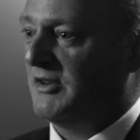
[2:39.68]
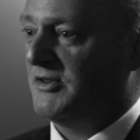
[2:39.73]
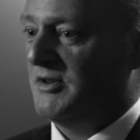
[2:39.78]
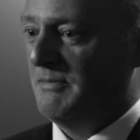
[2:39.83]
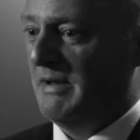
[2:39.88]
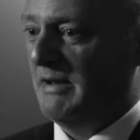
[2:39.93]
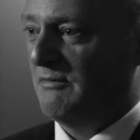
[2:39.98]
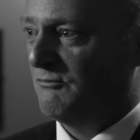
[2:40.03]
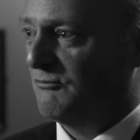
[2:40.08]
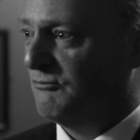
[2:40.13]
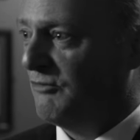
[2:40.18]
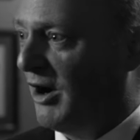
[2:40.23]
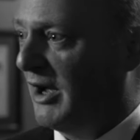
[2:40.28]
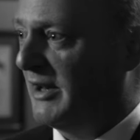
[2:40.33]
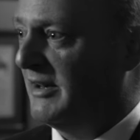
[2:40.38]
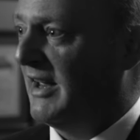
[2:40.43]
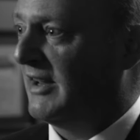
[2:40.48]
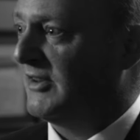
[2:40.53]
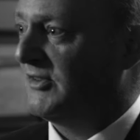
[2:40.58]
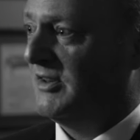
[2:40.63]
actually being
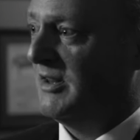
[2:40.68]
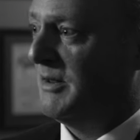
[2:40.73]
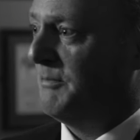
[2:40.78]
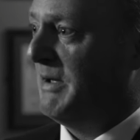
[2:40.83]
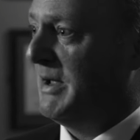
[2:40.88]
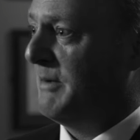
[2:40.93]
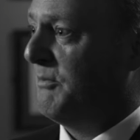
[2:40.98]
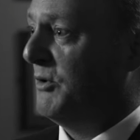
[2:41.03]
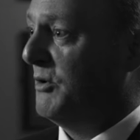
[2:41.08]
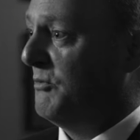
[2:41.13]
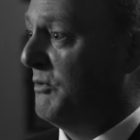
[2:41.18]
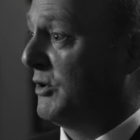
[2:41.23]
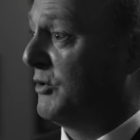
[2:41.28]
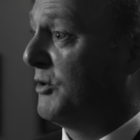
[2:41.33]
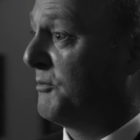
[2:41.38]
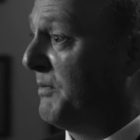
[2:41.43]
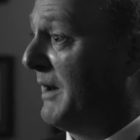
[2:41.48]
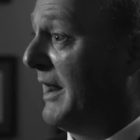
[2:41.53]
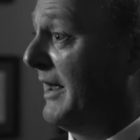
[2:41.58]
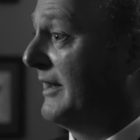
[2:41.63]
right next to the people who were
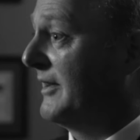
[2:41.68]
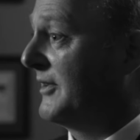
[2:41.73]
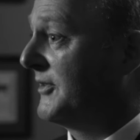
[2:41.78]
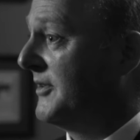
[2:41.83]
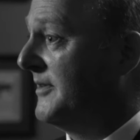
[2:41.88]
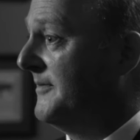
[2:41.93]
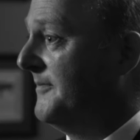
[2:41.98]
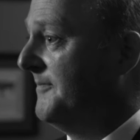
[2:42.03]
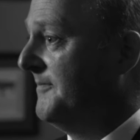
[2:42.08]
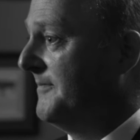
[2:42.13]
good players.